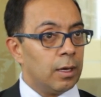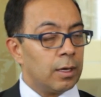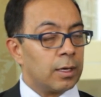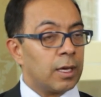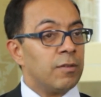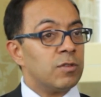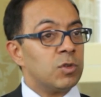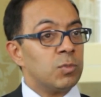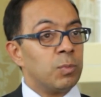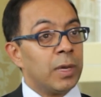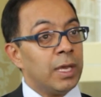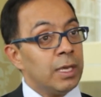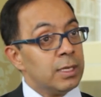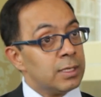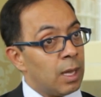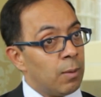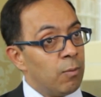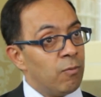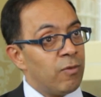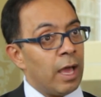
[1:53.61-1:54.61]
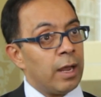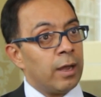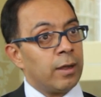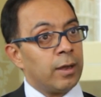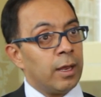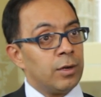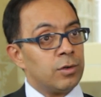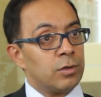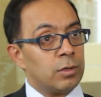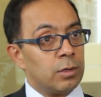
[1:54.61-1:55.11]
gives me some
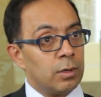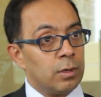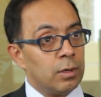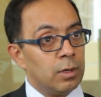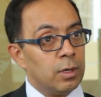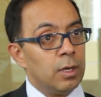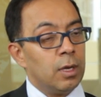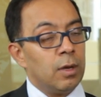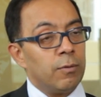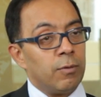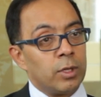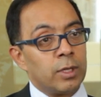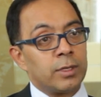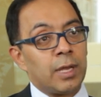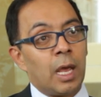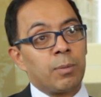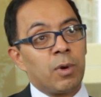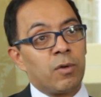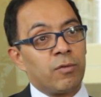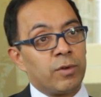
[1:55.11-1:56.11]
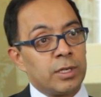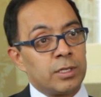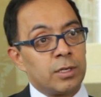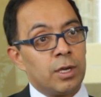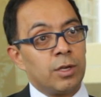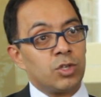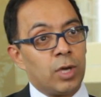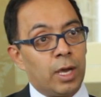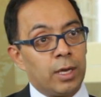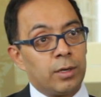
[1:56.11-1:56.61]
validation for the type of
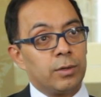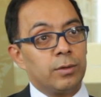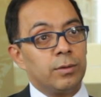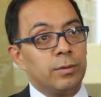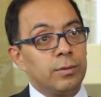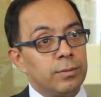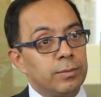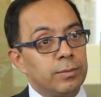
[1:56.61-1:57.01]
research I do.